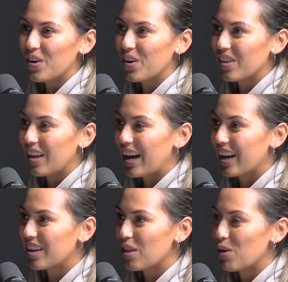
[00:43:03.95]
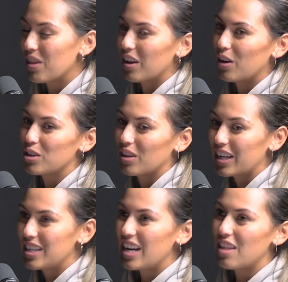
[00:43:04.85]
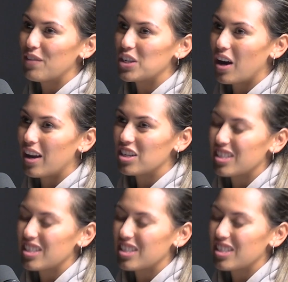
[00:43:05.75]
girl got like, another one of the girls got like need in the vagina.